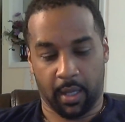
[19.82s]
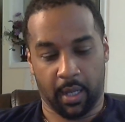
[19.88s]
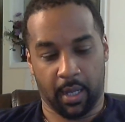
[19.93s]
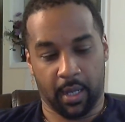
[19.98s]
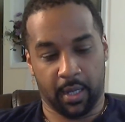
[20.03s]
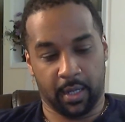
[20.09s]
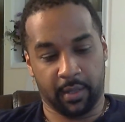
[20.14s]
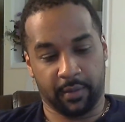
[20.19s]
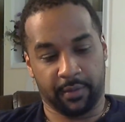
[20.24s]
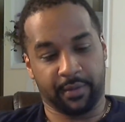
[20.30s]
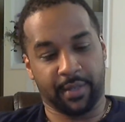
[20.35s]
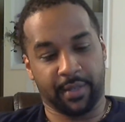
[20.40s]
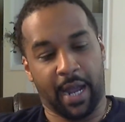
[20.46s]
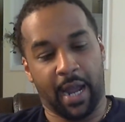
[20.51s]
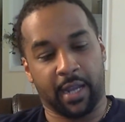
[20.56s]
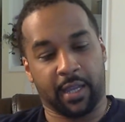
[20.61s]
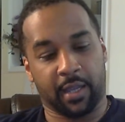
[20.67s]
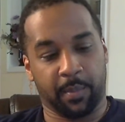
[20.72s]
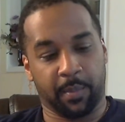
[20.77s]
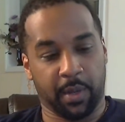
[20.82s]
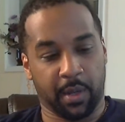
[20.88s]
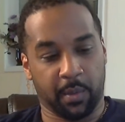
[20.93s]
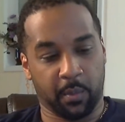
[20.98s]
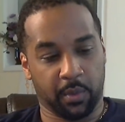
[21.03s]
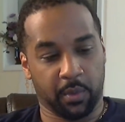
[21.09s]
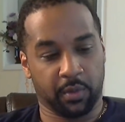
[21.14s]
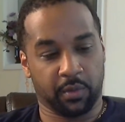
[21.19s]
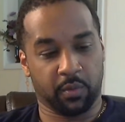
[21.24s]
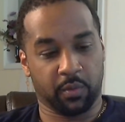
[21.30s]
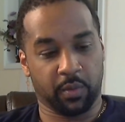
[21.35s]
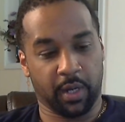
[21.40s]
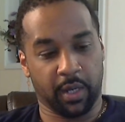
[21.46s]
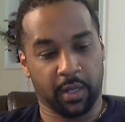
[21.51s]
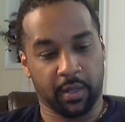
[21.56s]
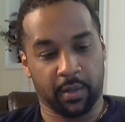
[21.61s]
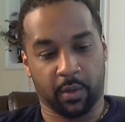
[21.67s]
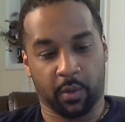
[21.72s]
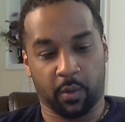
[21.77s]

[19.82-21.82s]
And this document was written